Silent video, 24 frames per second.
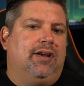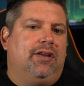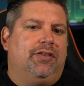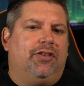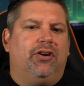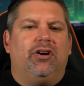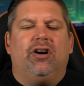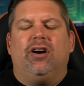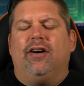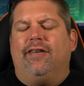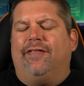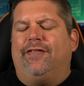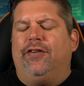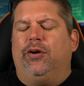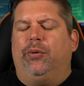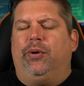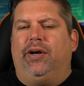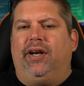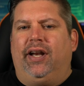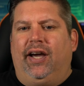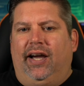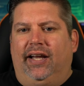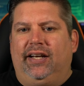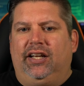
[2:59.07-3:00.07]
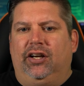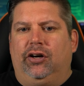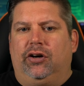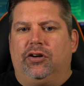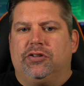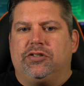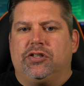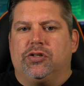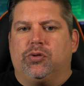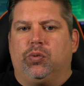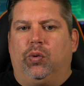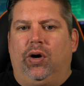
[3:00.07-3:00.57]
There are a few at 90
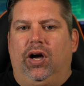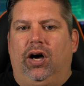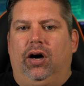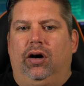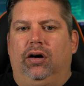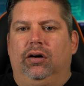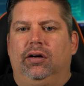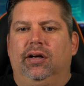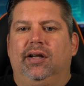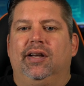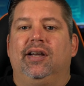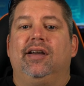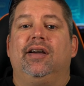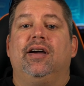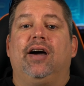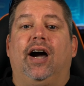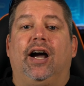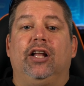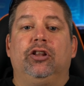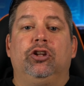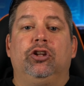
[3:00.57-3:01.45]
Hz as well. I